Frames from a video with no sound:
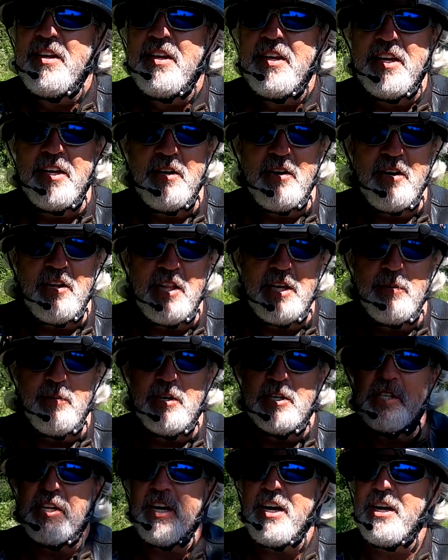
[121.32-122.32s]
in early
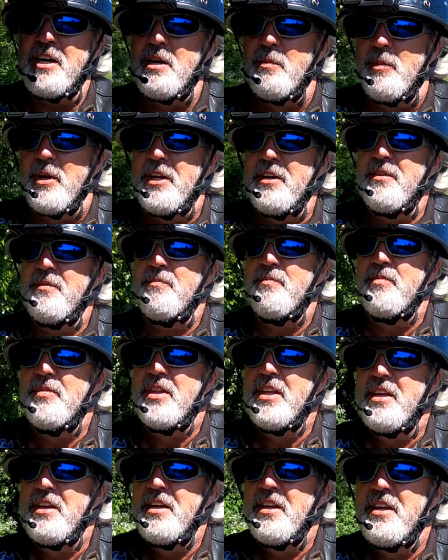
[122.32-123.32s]
retirement,
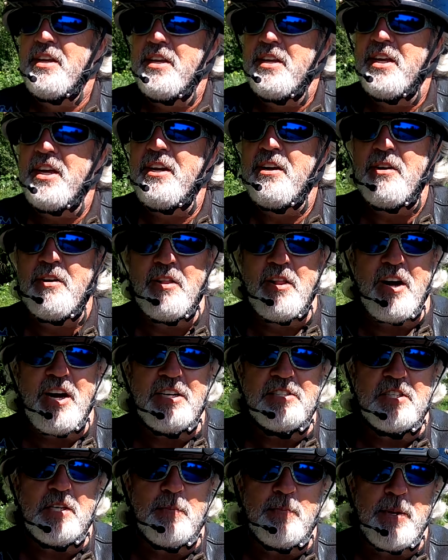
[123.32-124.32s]
you hear
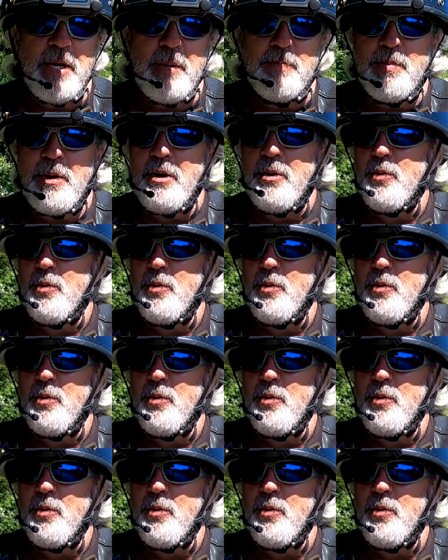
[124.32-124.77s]
lots of people